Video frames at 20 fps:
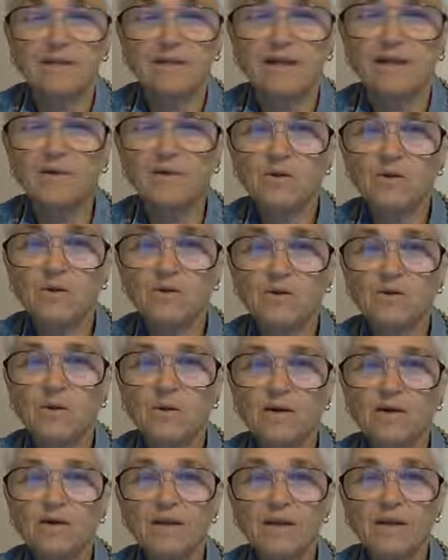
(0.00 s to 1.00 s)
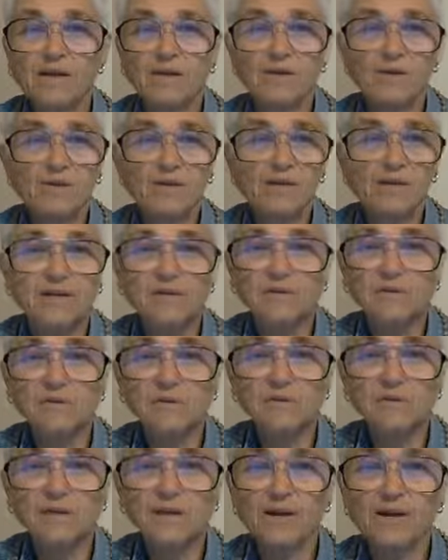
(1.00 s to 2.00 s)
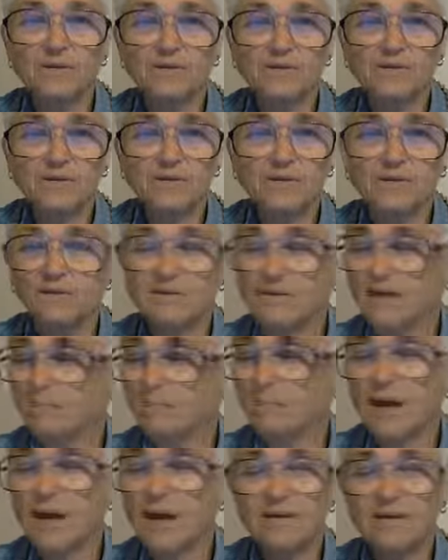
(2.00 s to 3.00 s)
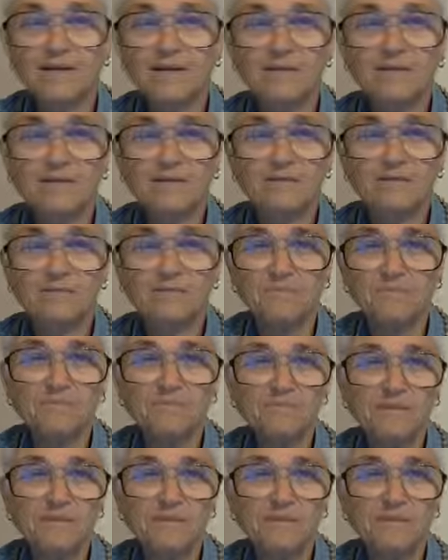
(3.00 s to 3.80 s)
I don't know, they might get here, take a look around, and get back in their